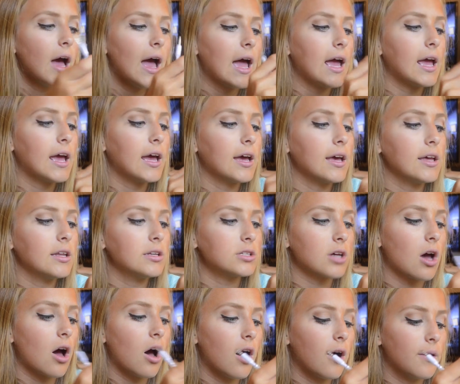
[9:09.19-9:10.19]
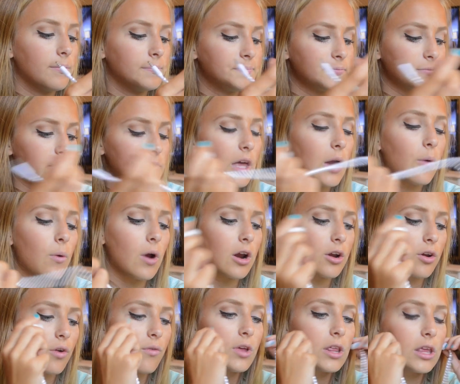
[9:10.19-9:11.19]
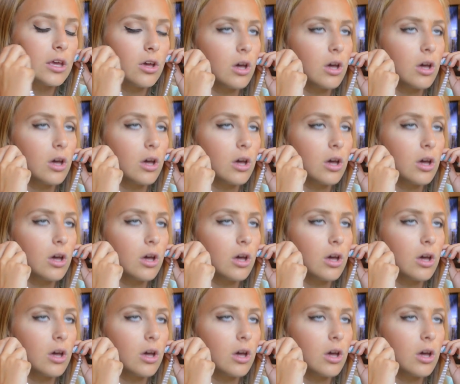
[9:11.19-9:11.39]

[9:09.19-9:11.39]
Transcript: And um, they work really